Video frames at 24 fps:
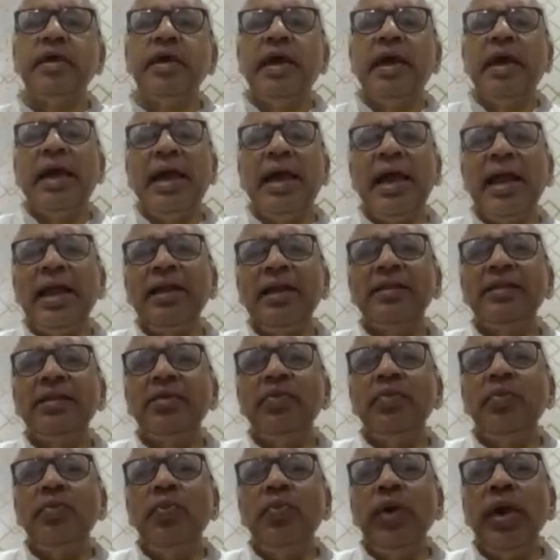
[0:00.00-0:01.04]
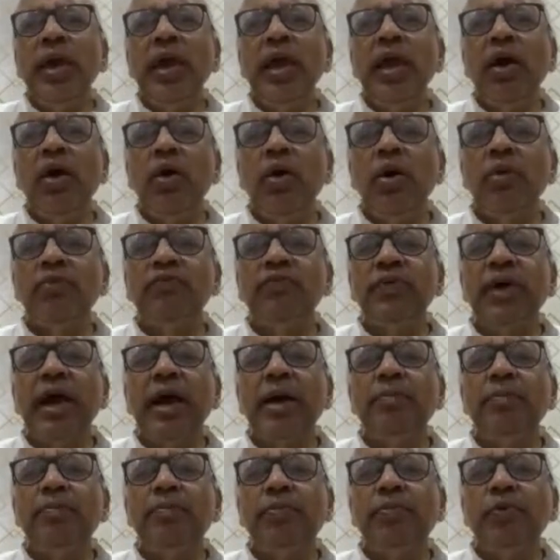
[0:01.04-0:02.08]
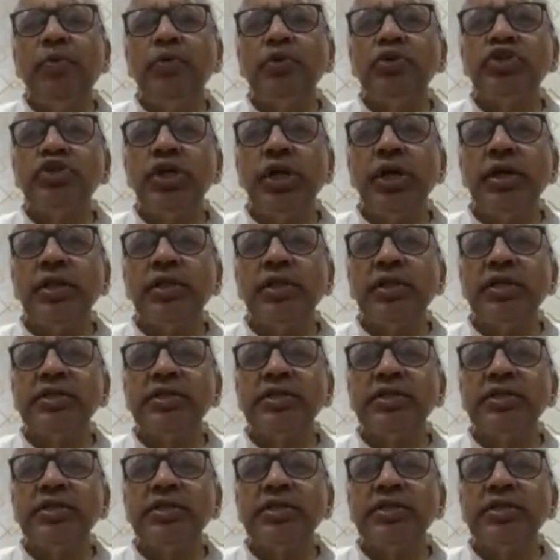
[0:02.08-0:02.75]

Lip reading: And the way of approaching